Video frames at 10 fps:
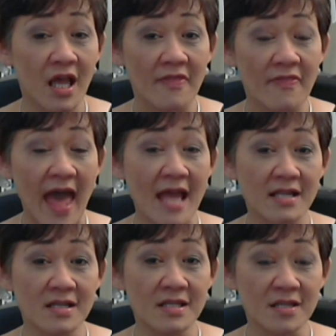
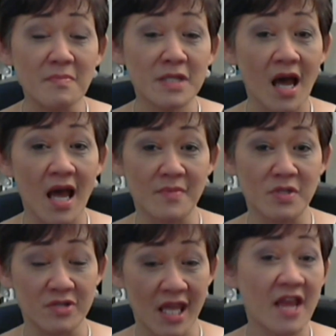that sometimes
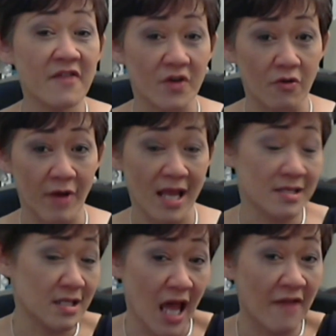you take for
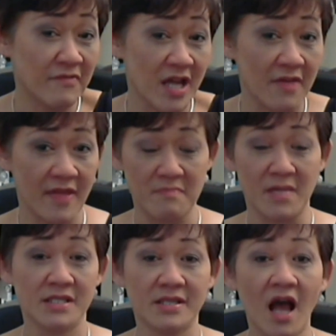granted. I've done that
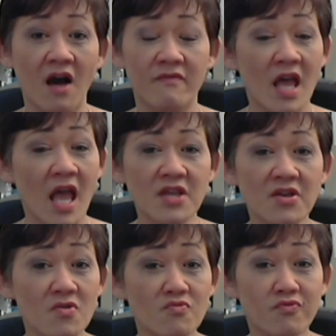myself, and
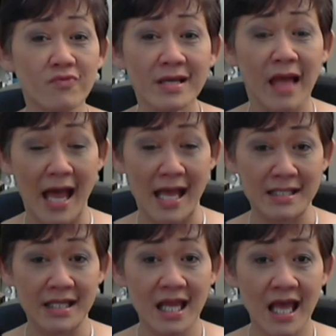you don't
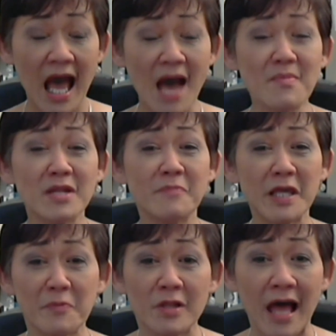realize how many
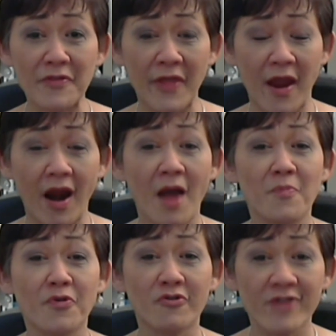people out there
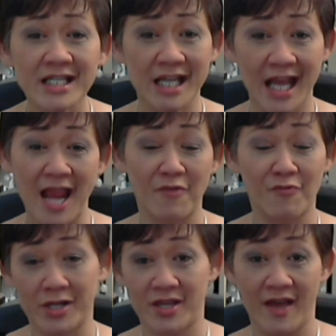appreciate
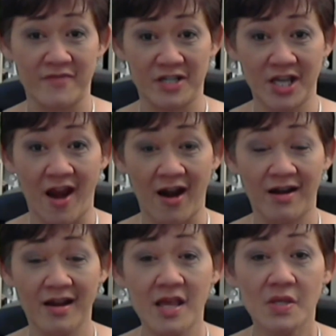what you have to share.
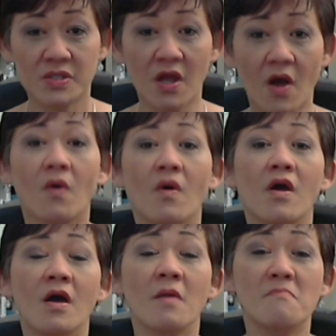So
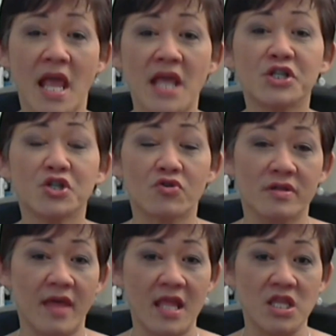make sure
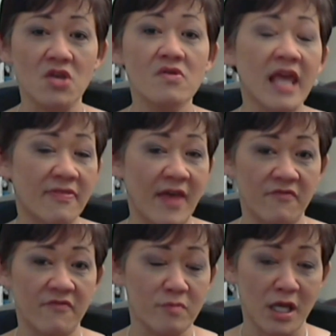that you get that
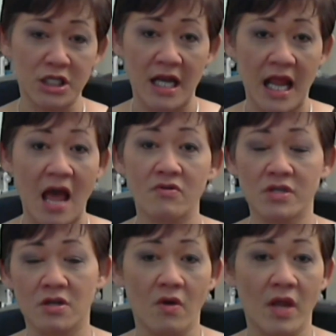information out.
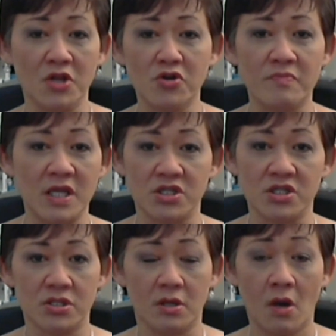You know, it could be
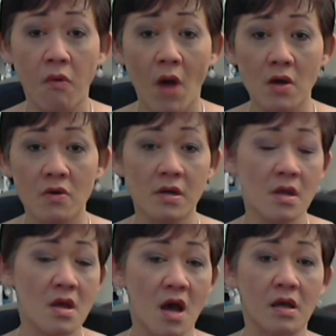just a quote,
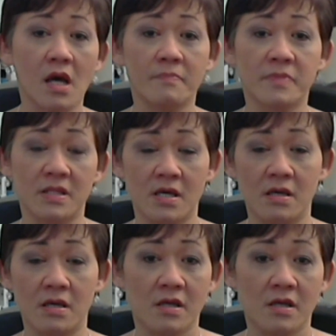a couple of,